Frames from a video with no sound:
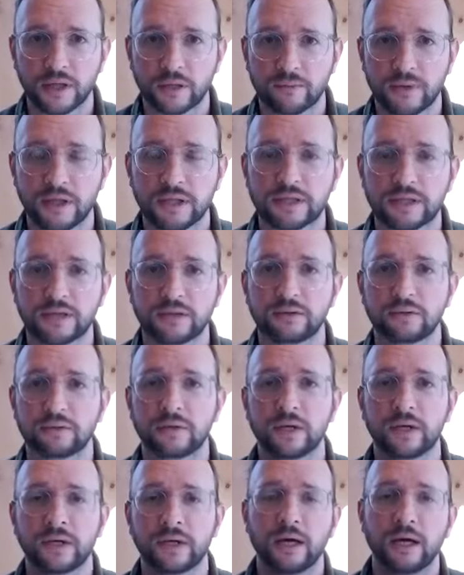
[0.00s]
commit to?
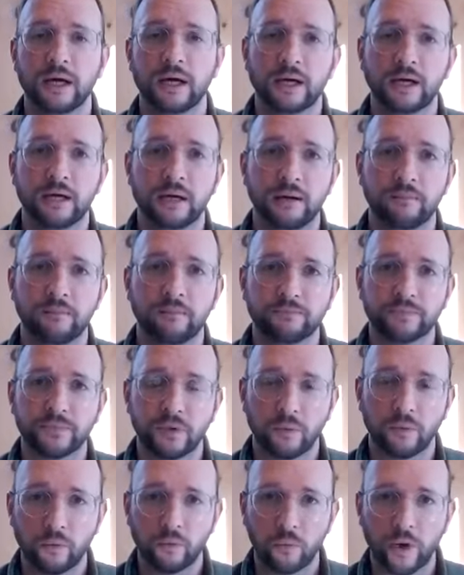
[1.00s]

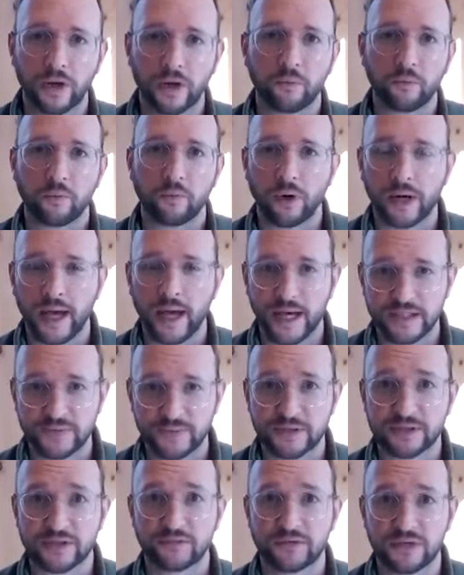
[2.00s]
What
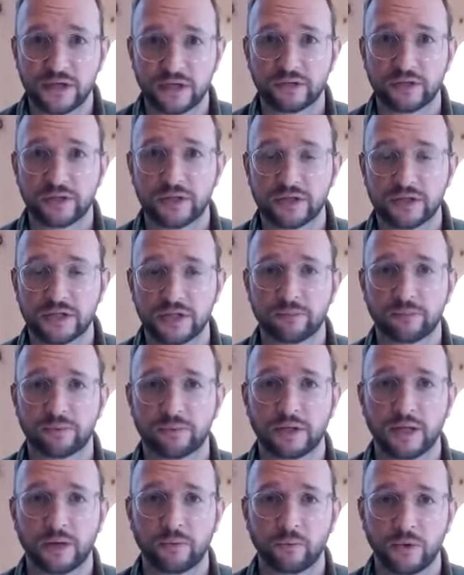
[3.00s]
aspects of shared leadership
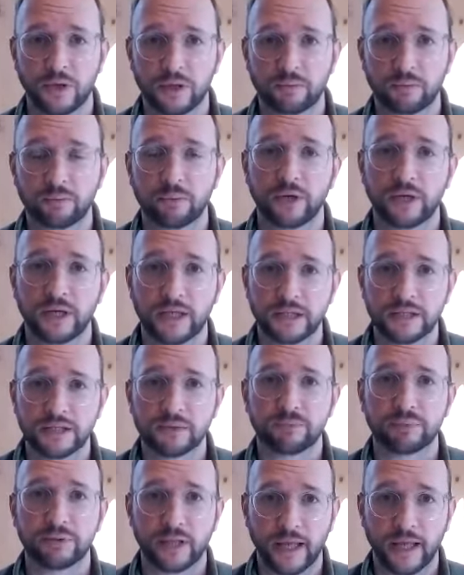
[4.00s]
can we put into
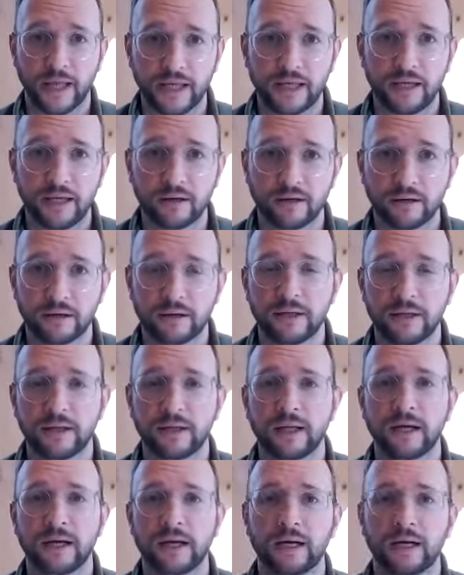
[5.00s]
play here?
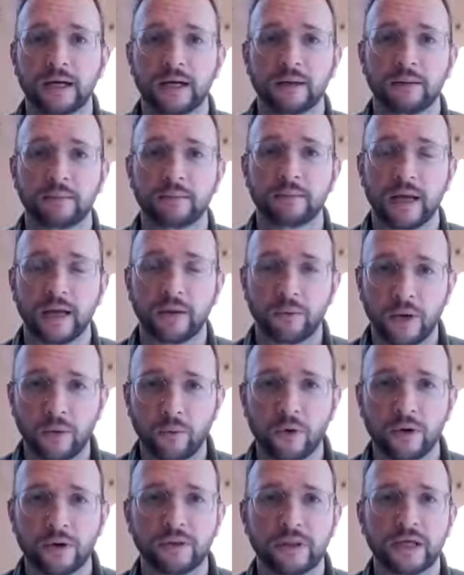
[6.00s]
And
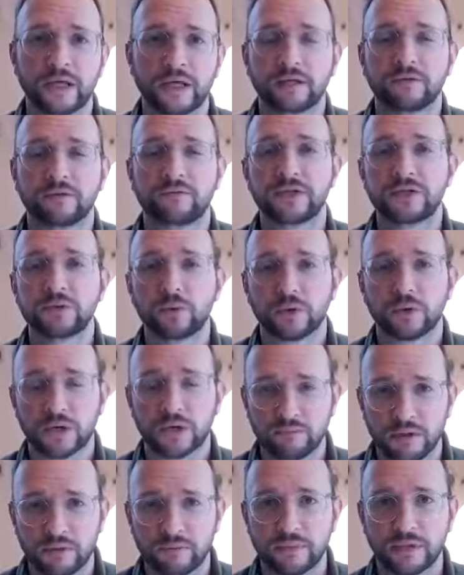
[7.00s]
what are the individual
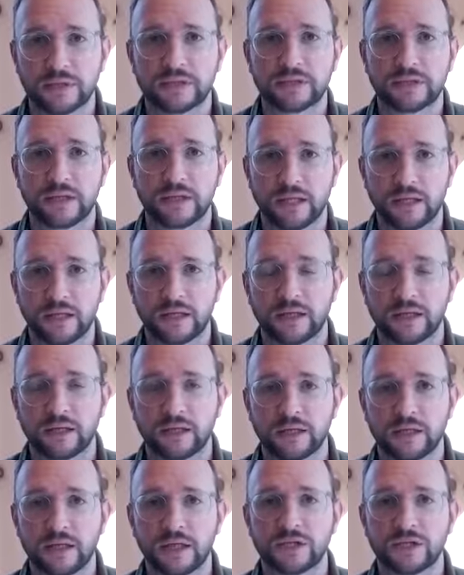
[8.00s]
commitments that
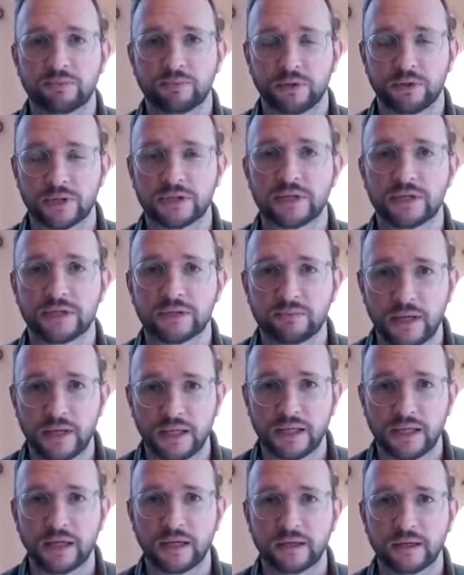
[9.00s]
each person is
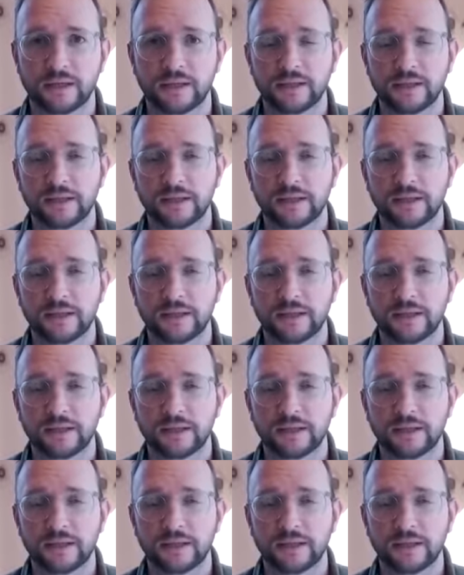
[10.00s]
making